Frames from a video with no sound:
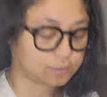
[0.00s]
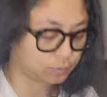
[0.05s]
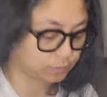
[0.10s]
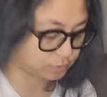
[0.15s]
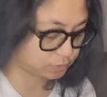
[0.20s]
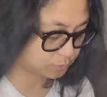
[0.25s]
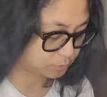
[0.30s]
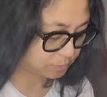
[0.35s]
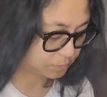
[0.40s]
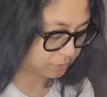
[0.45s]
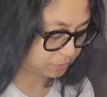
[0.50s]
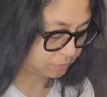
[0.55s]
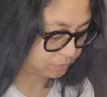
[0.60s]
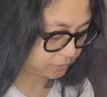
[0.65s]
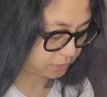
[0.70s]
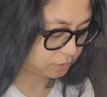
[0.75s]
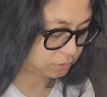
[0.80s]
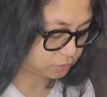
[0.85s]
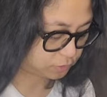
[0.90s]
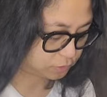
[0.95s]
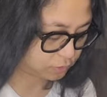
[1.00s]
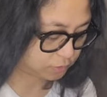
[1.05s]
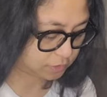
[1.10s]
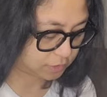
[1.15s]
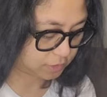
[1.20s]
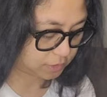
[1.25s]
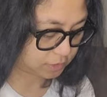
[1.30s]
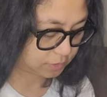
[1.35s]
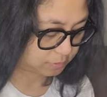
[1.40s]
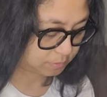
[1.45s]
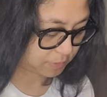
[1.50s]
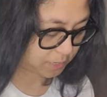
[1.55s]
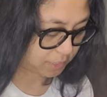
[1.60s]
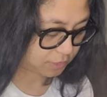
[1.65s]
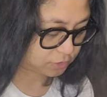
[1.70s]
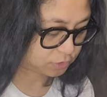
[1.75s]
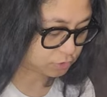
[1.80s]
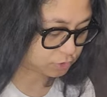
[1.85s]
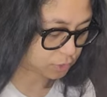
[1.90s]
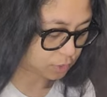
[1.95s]
going to be featured in
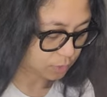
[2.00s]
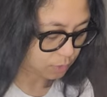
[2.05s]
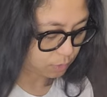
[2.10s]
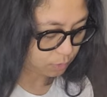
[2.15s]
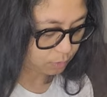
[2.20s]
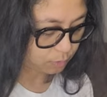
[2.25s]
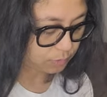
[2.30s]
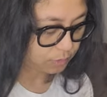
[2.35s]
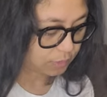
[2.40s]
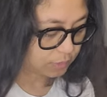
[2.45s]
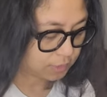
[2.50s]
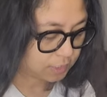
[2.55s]
my show.